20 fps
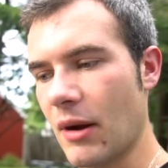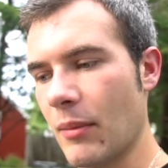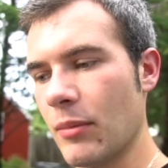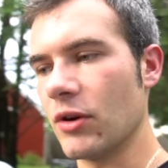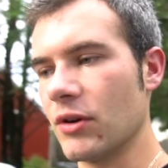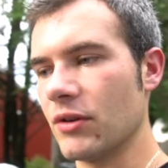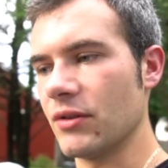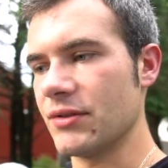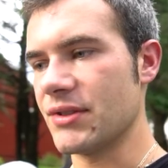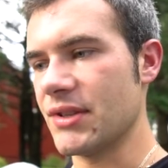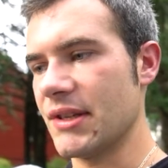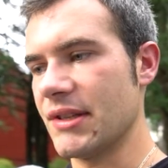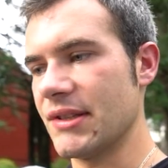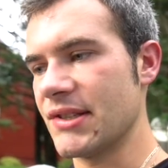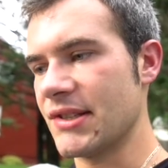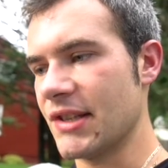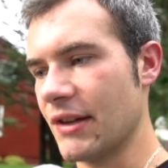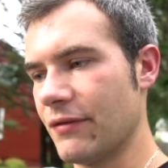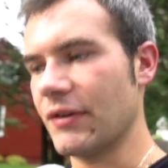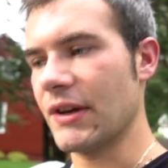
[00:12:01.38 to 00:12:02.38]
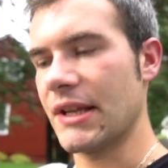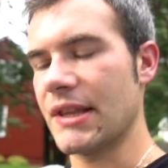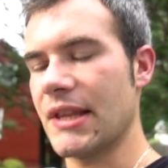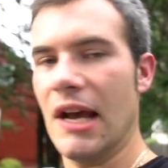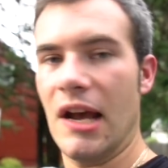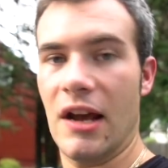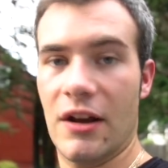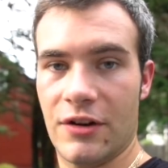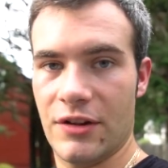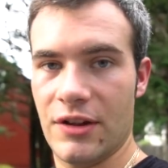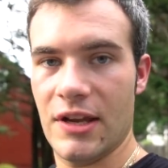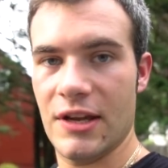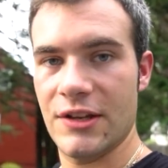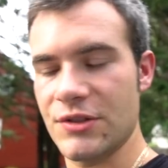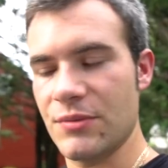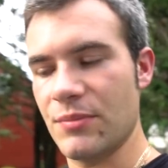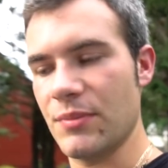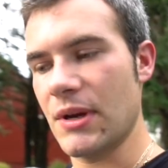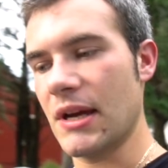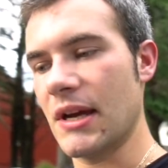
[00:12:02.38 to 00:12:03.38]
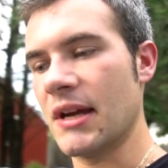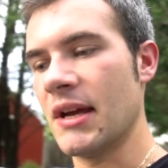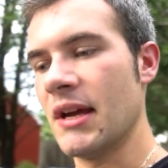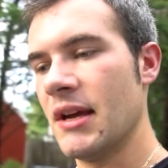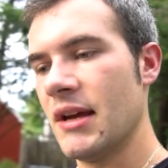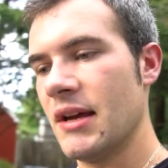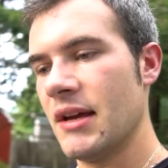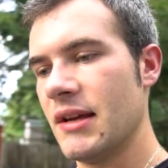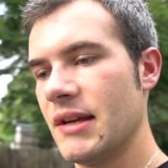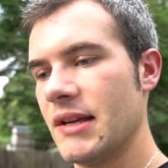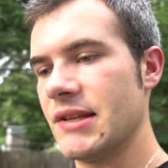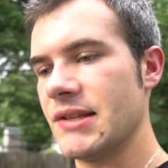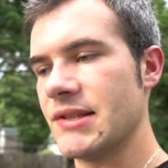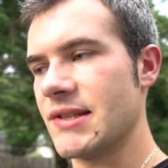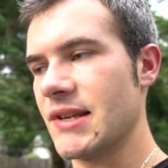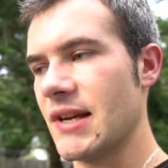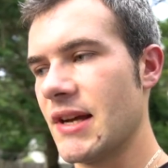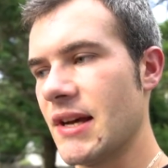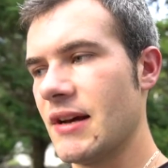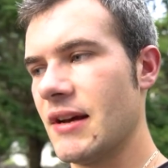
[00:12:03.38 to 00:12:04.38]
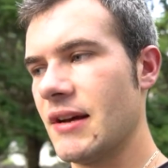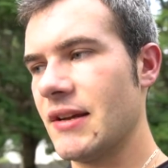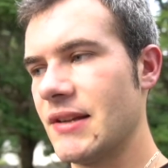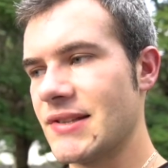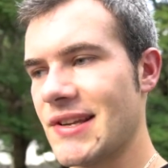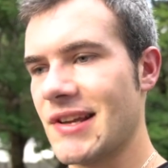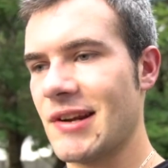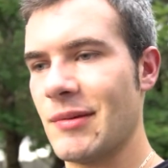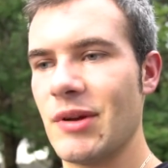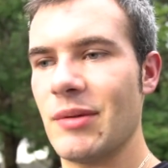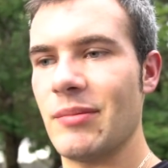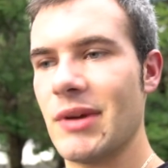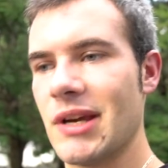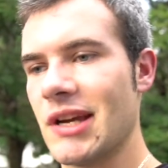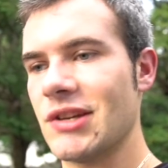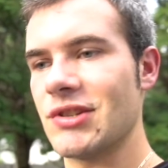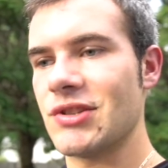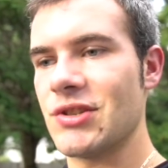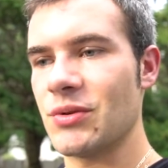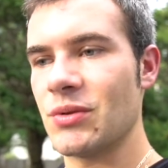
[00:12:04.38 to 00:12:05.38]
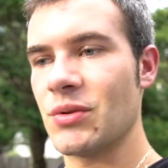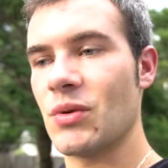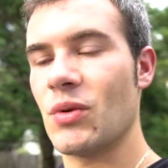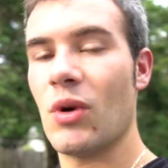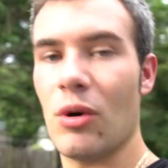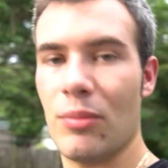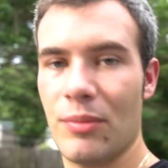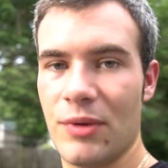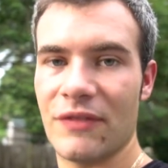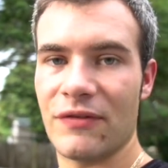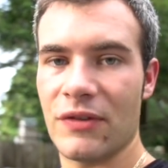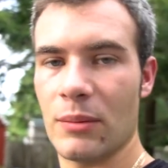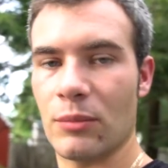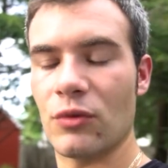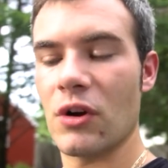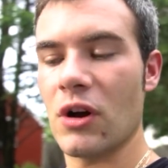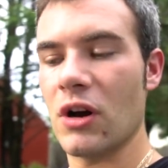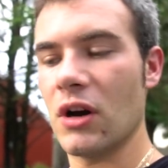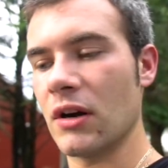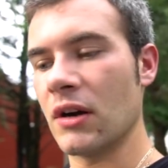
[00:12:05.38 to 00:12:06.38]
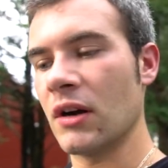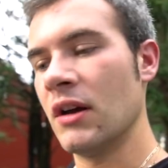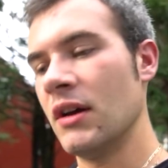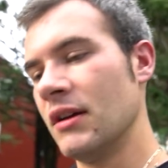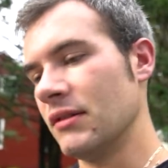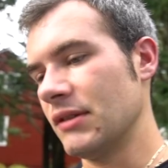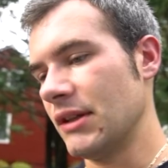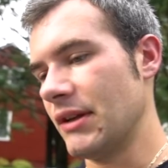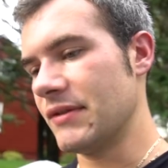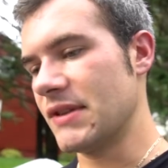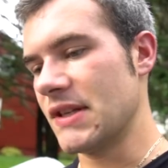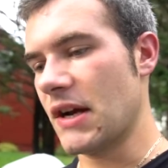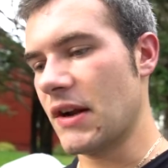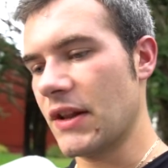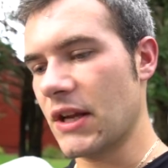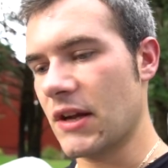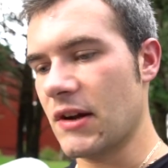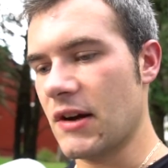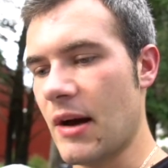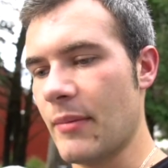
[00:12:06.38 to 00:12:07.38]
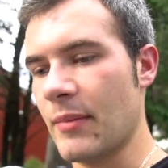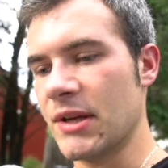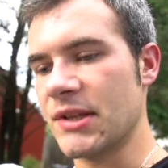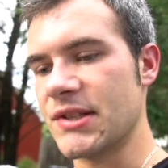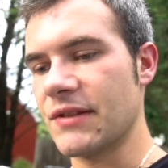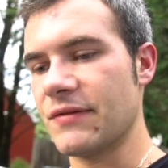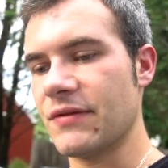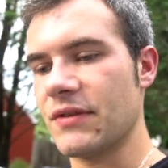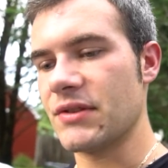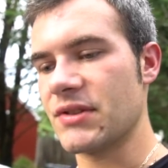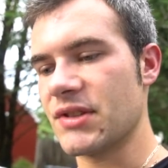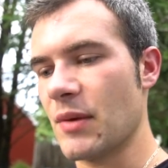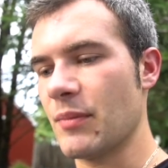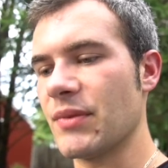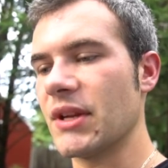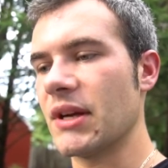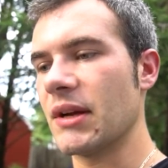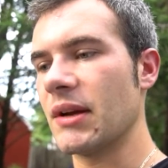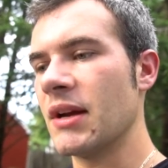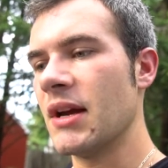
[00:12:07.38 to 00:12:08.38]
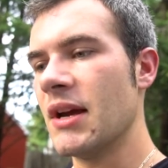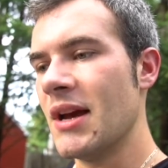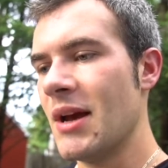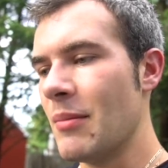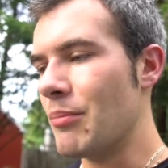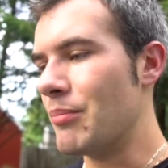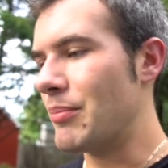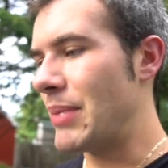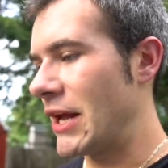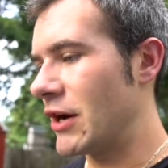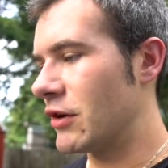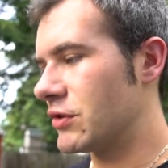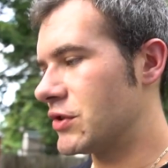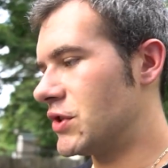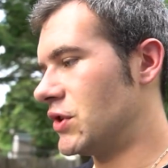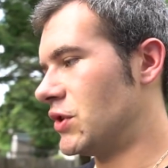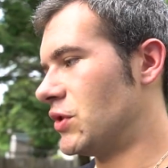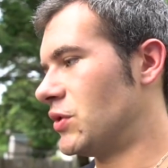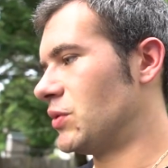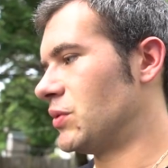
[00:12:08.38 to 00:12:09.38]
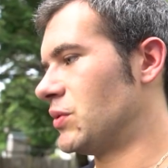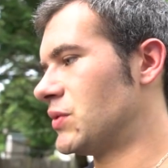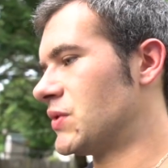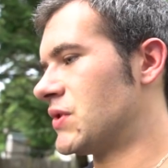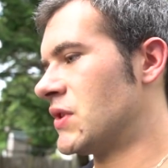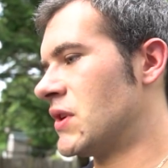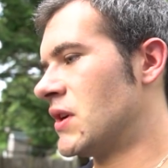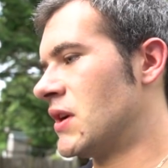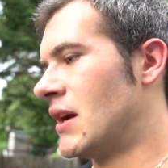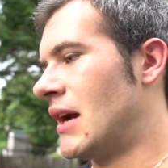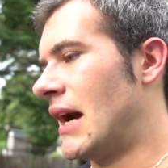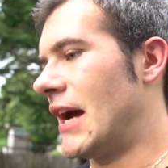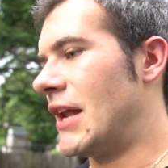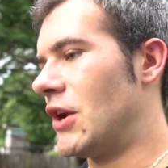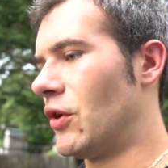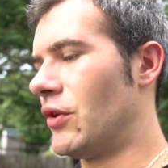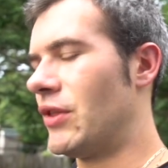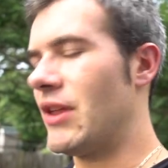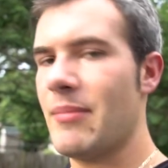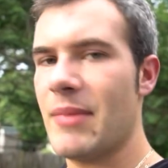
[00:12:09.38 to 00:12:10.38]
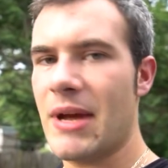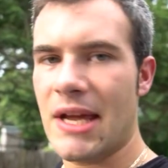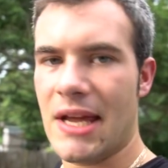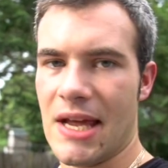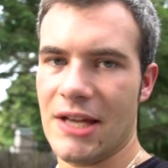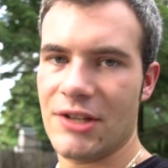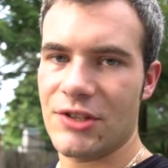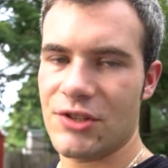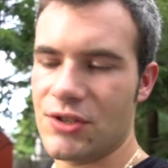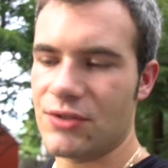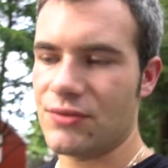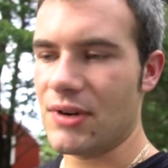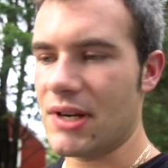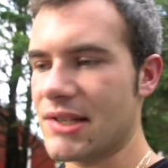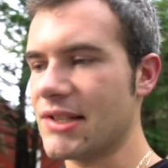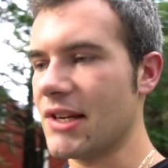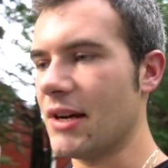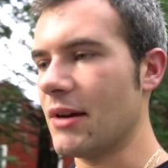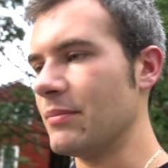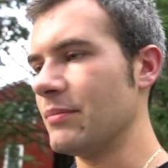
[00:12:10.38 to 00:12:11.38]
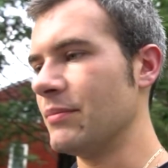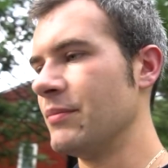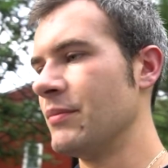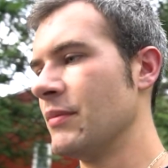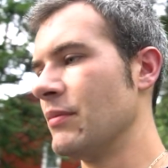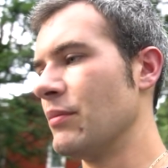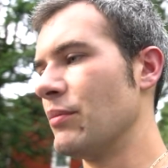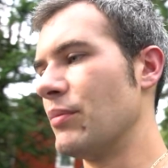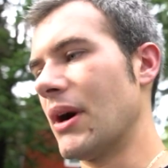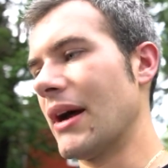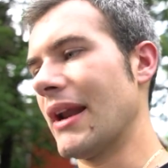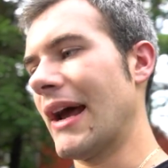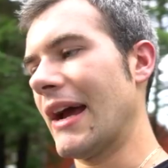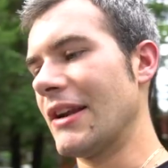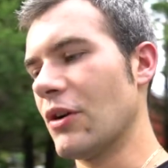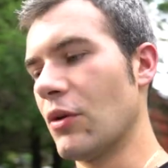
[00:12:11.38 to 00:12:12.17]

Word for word: rubbers and stuff like that under the engine bay is gonna be a big issue. Quote me if I'm wrong. Leave down in the comments if there's something better to use. I know they make engine dress up, but I